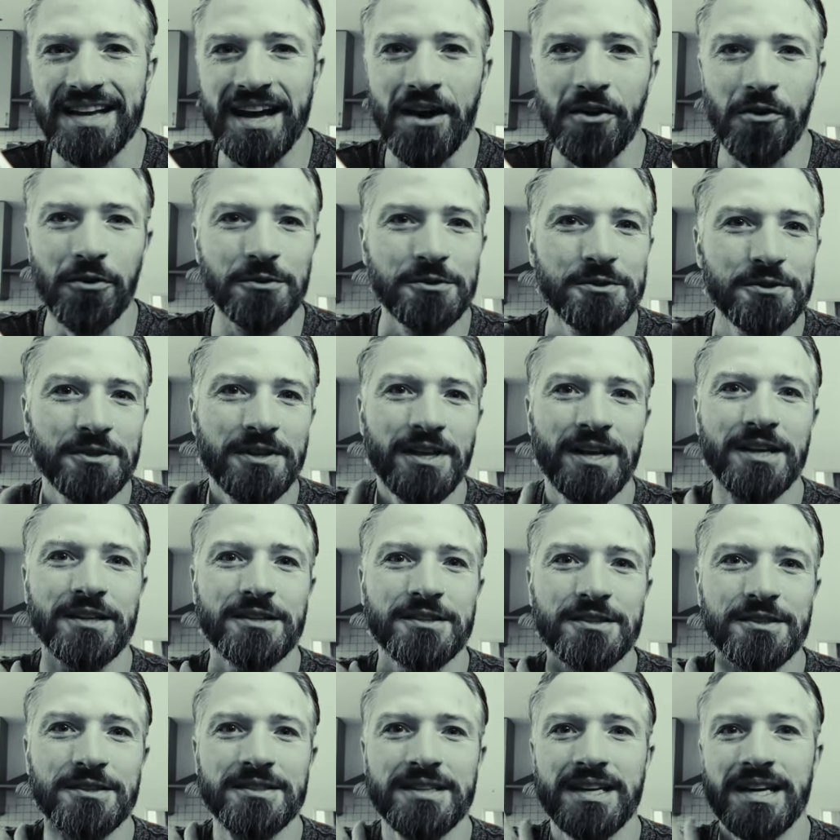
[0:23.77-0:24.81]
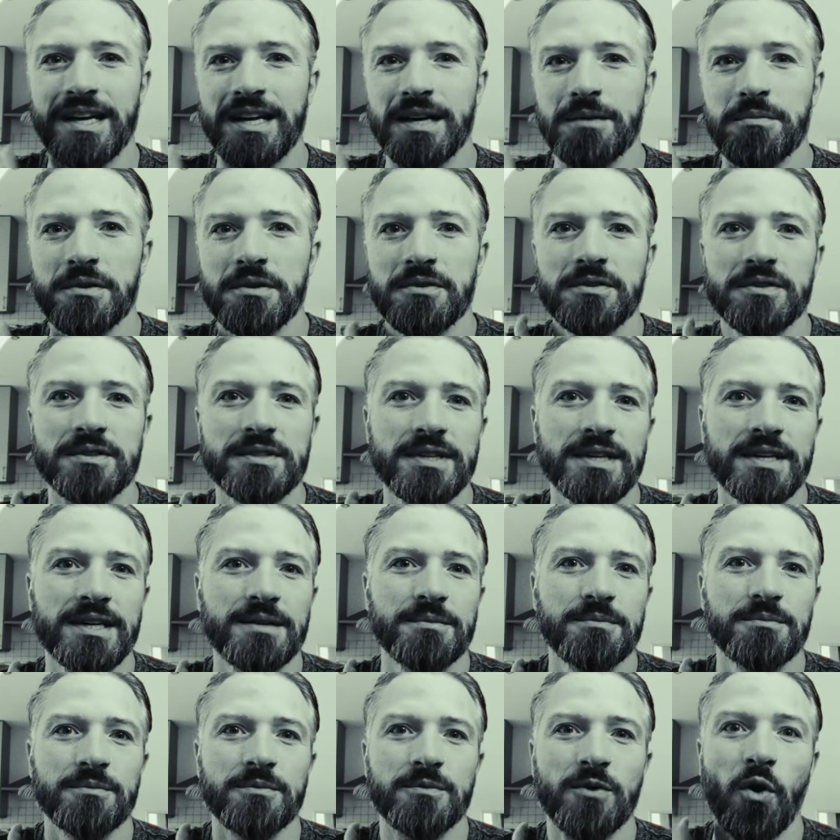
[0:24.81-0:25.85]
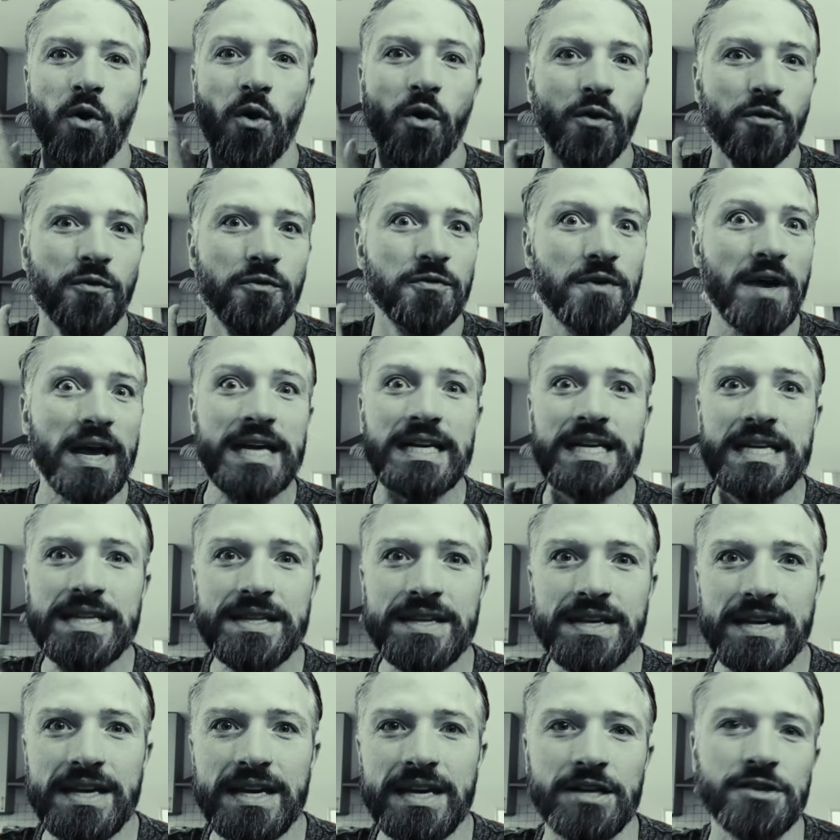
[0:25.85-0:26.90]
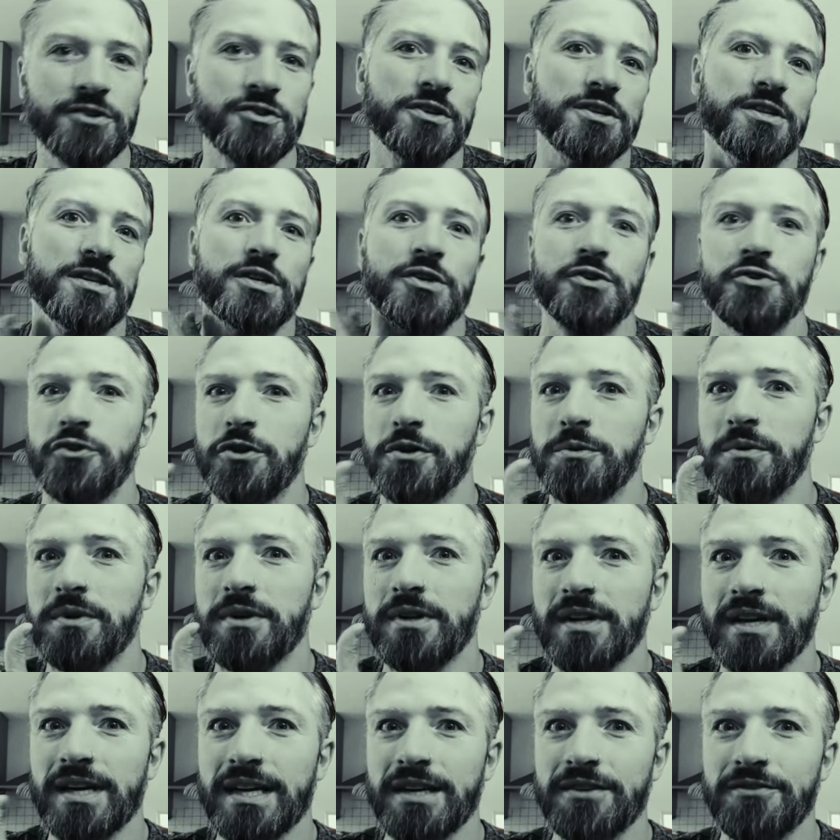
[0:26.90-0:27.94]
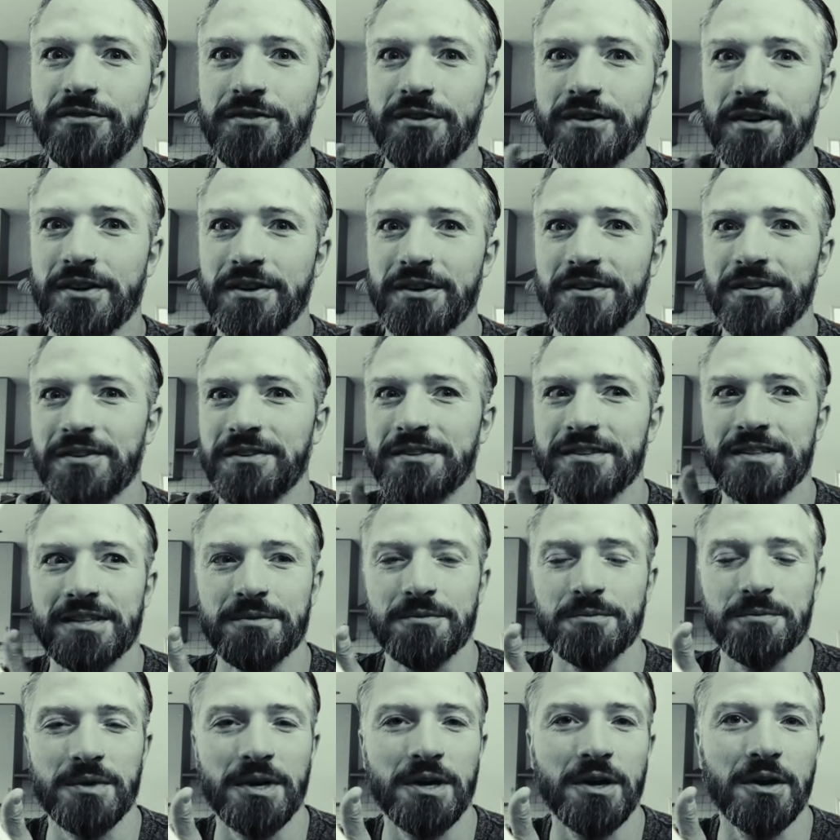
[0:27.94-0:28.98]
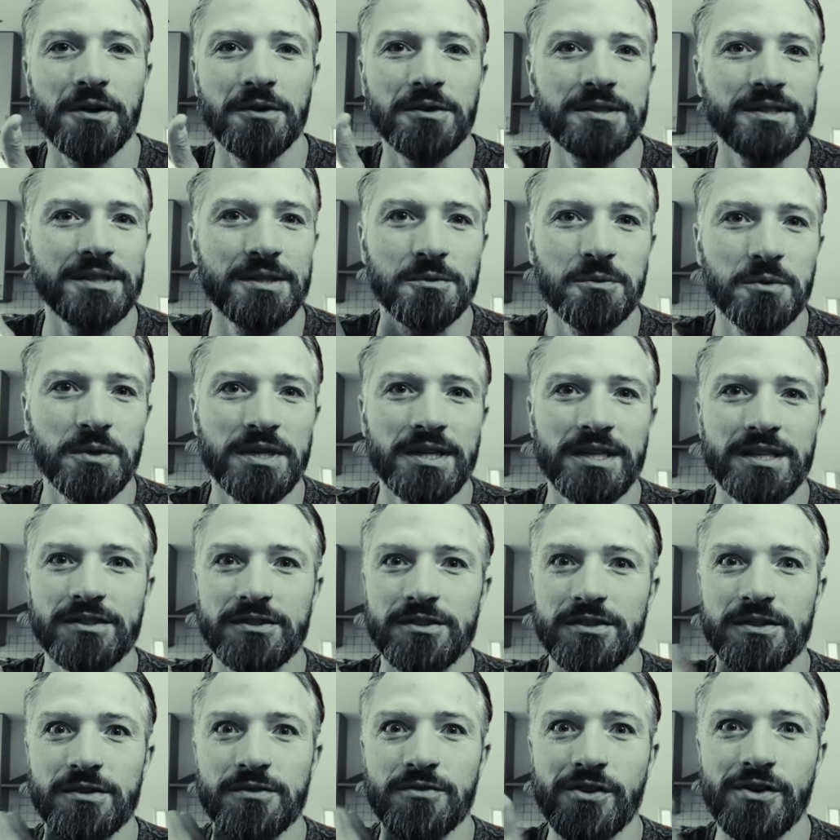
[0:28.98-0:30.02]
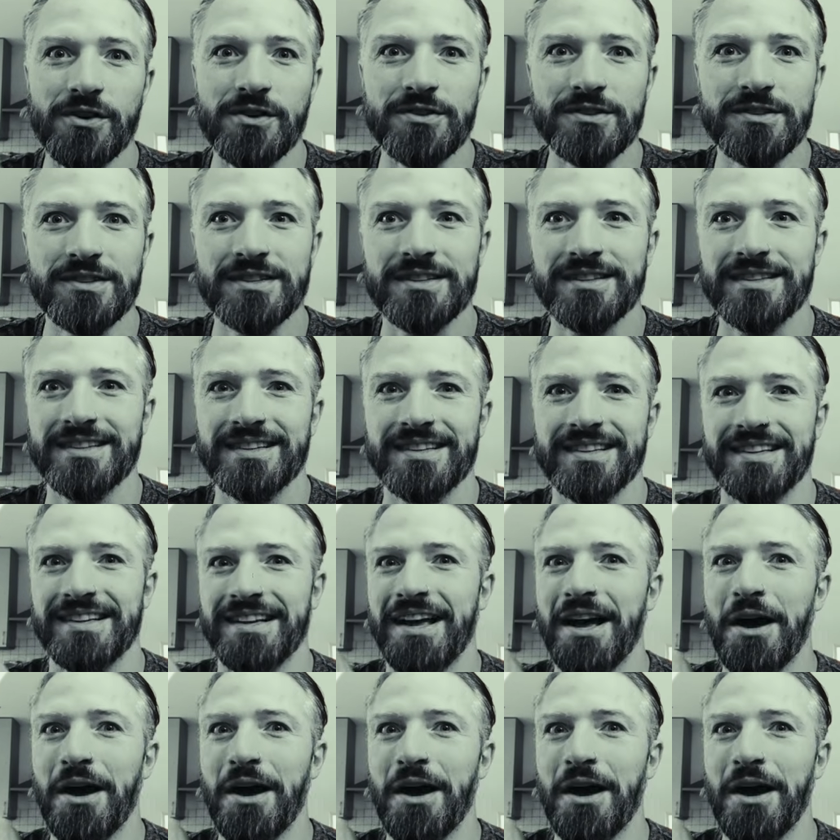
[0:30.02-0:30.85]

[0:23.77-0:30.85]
I also like to take a bit of a time off anything and just enjoy my life, go somewhere into the woods,